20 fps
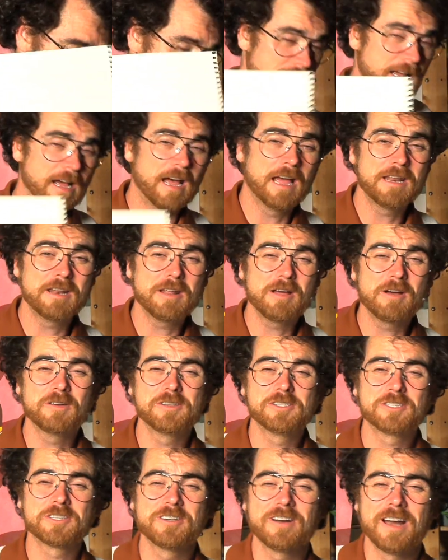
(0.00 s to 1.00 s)
I know
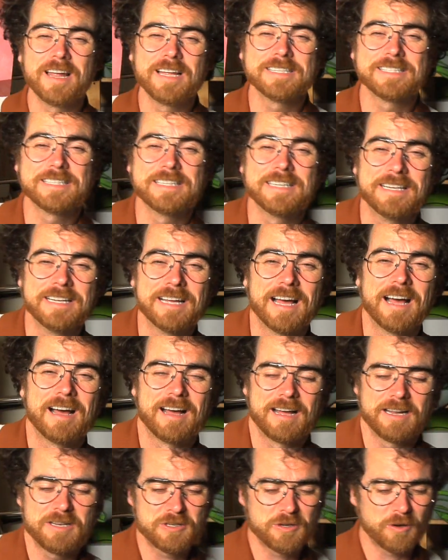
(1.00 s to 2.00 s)
it's crazy.
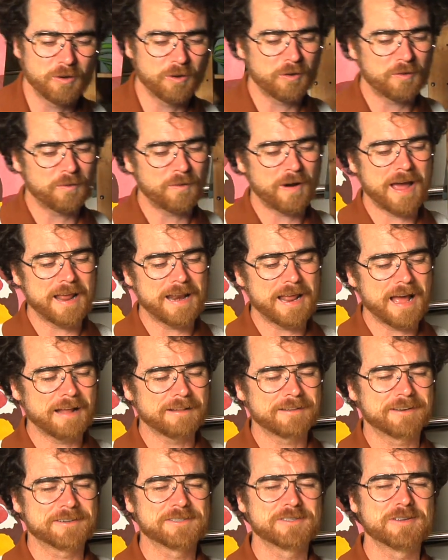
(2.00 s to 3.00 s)
I tore it right out.
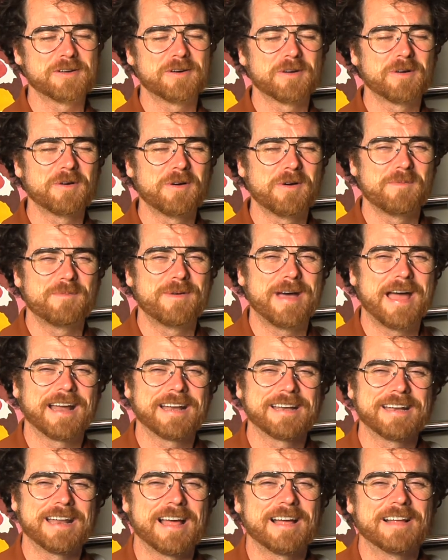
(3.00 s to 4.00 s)
There's no going back
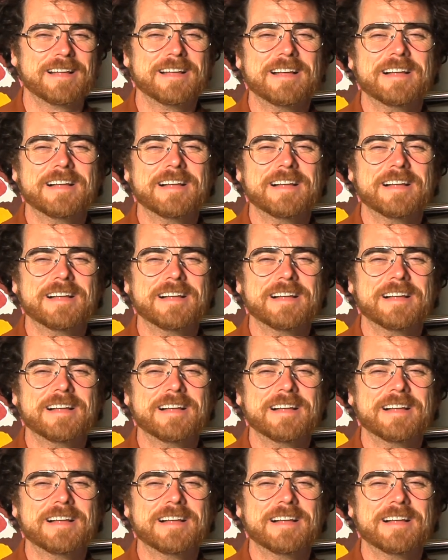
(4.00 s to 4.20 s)
now.